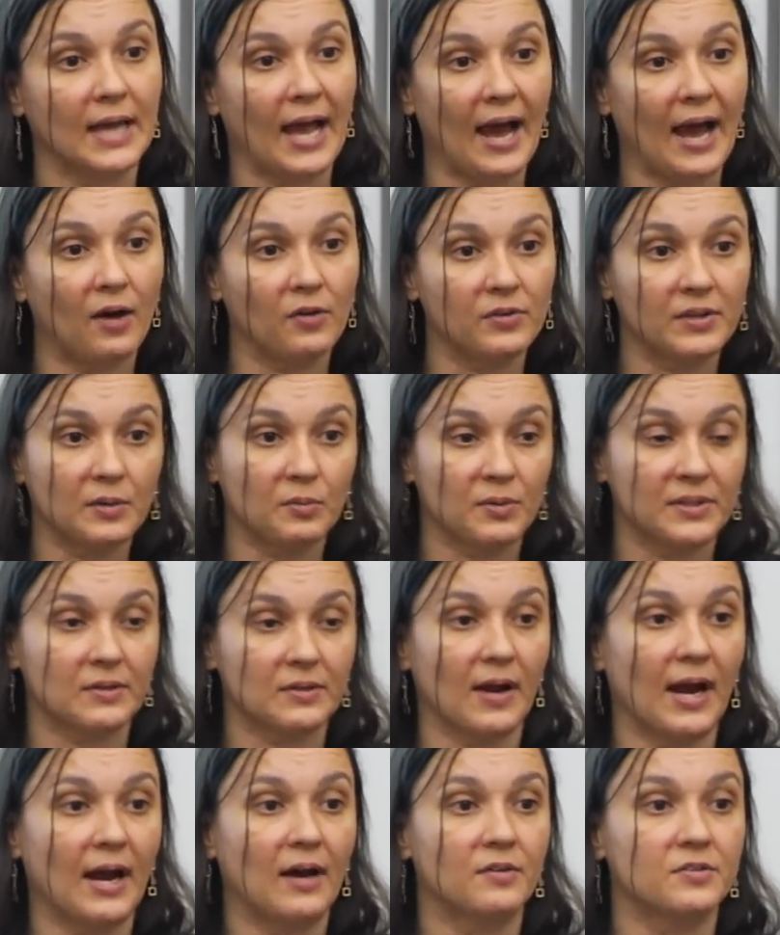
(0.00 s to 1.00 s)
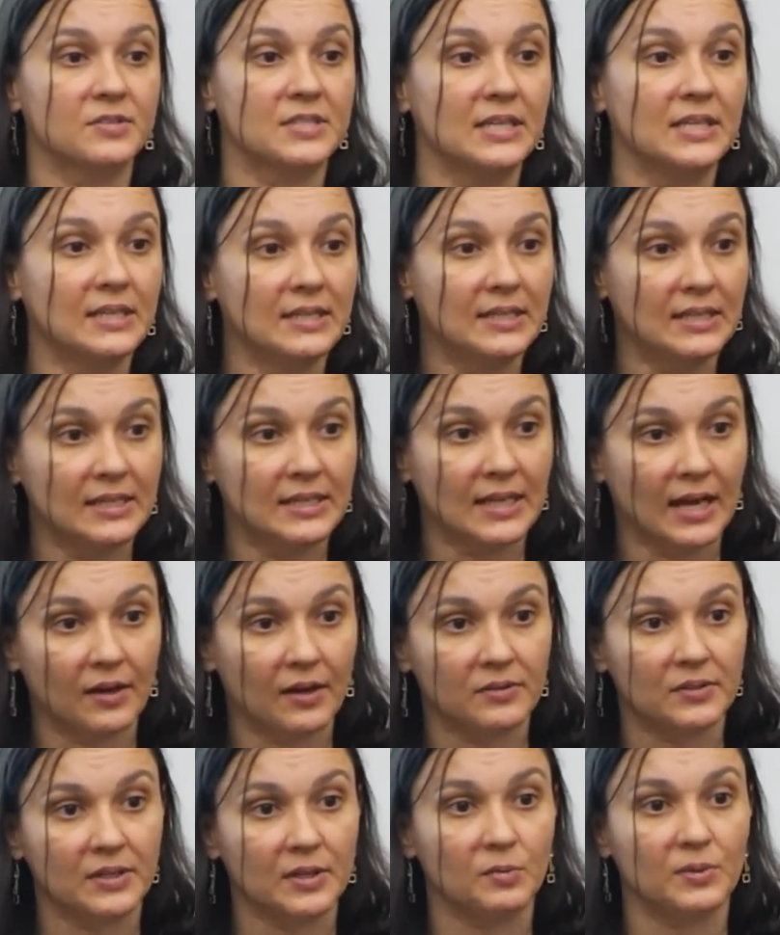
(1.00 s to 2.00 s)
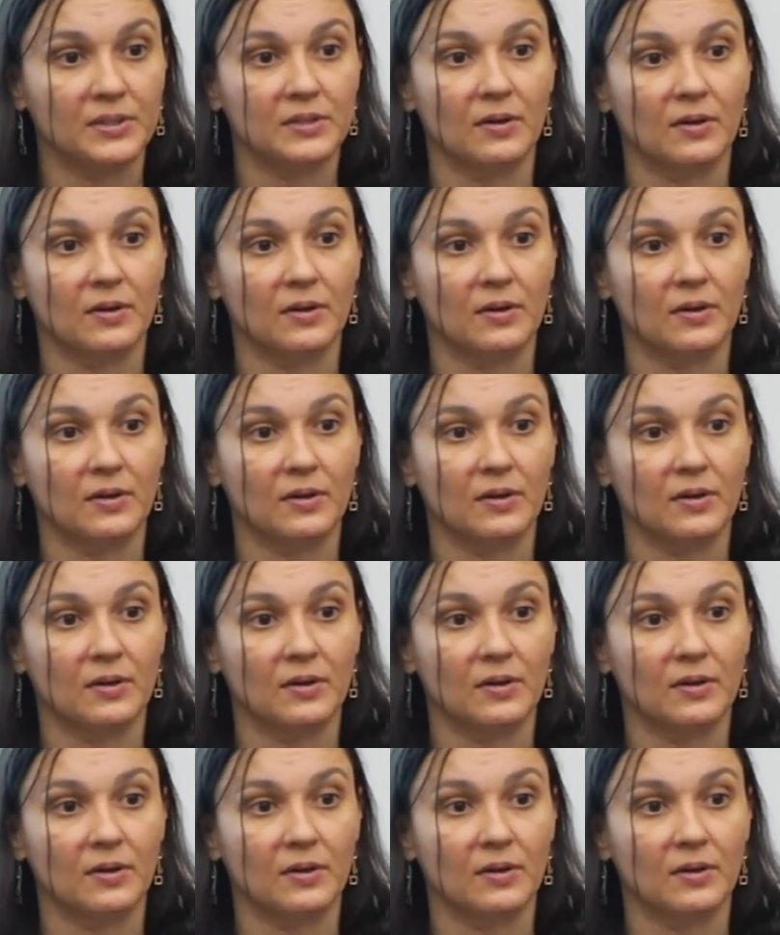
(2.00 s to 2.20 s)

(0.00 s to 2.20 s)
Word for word: how they want their house heated, how they want